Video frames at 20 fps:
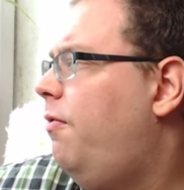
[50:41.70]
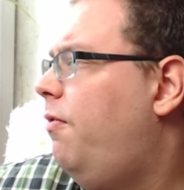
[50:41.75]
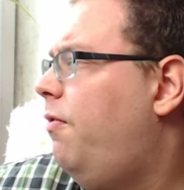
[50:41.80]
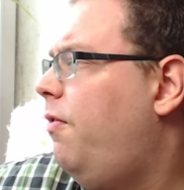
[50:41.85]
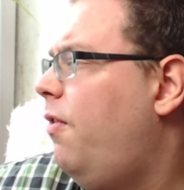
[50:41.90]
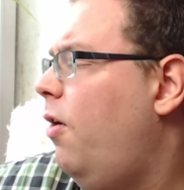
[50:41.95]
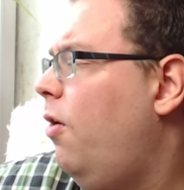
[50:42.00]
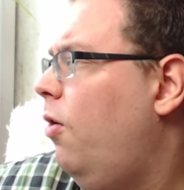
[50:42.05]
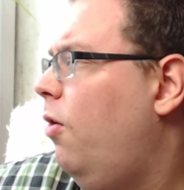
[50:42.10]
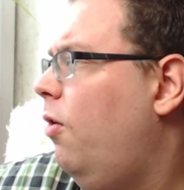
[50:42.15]

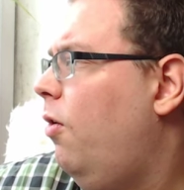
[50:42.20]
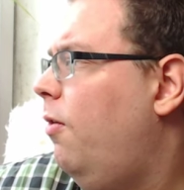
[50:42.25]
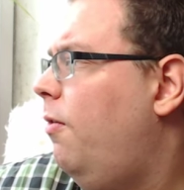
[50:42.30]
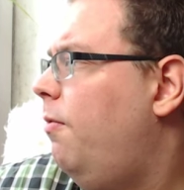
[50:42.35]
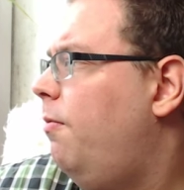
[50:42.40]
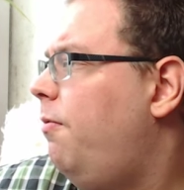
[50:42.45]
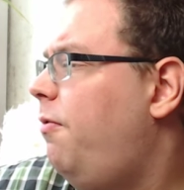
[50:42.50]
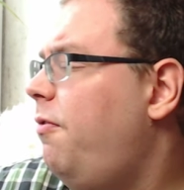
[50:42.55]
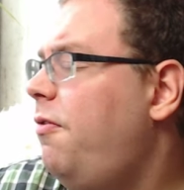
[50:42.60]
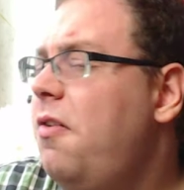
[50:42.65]
for
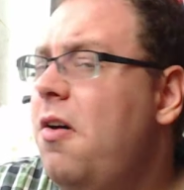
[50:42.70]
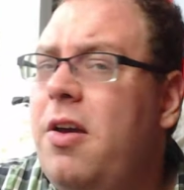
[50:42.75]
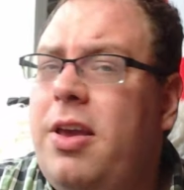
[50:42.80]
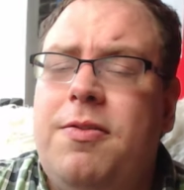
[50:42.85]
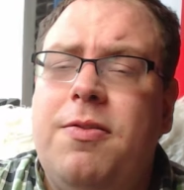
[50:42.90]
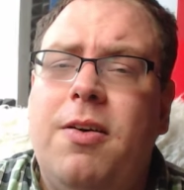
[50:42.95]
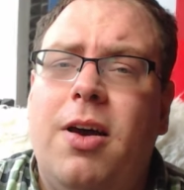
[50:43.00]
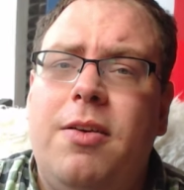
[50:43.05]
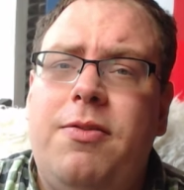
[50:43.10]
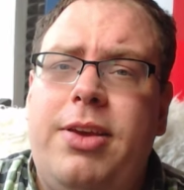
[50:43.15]

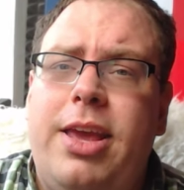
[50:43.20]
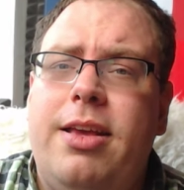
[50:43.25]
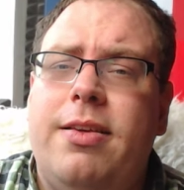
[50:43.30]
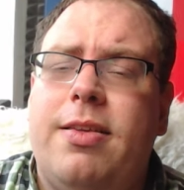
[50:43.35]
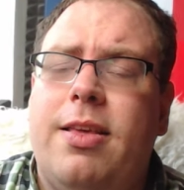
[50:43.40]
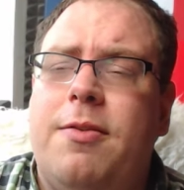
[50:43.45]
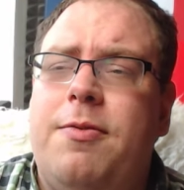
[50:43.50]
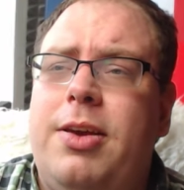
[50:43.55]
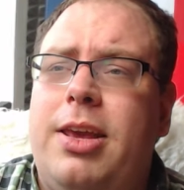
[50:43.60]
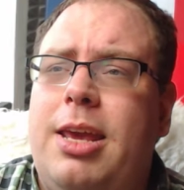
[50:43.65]
35 years,
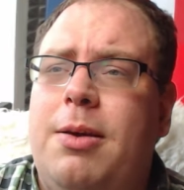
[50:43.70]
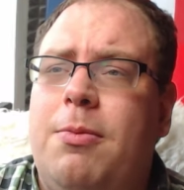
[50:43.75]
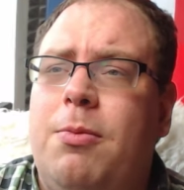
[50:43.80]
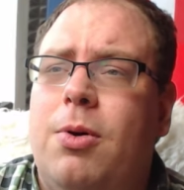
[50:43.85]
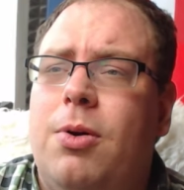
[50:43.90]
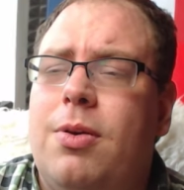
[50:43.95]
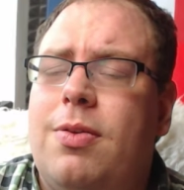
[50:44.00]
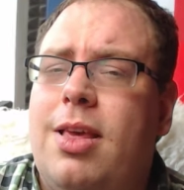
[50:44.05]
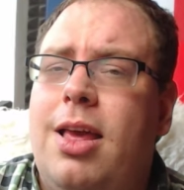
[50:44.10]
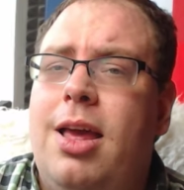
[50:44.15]
I think it
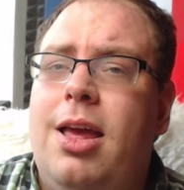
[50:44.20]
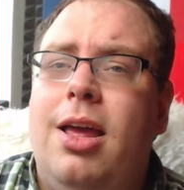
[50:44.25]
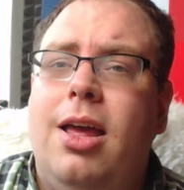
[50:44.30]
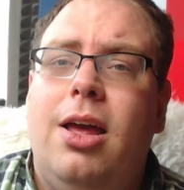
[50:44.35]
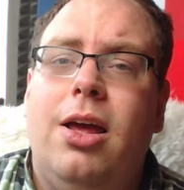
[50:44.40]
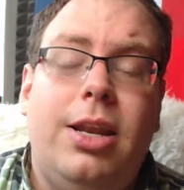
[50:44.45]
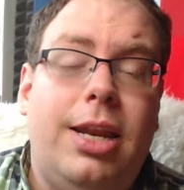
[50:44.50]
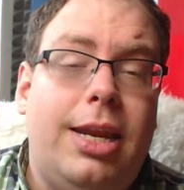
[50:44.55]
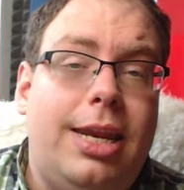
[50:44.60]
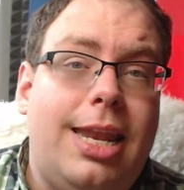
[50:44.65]
was,
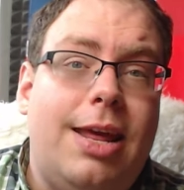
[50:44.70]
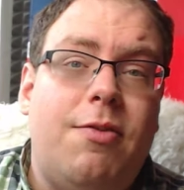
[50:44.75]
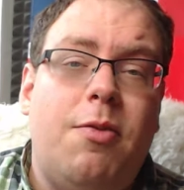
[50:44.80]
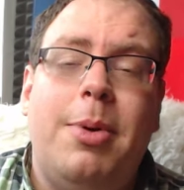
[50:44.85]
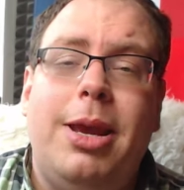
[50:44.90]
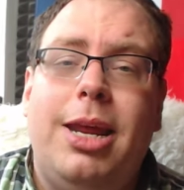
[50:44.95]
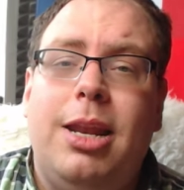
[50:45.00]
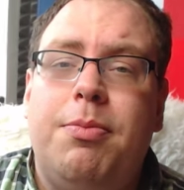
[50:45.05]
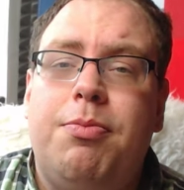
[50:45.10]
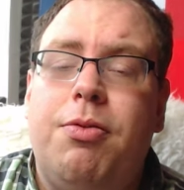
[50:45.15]
and it never
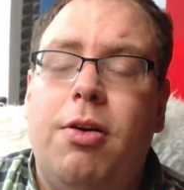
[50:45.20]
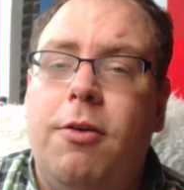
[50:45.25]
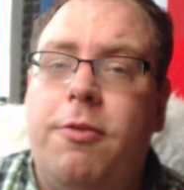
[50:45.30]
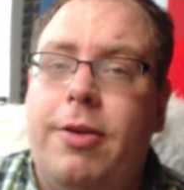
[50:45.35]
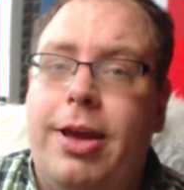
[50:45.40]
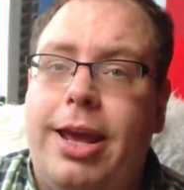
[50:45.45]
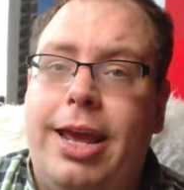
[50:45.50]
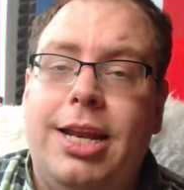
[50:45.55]
made a profit.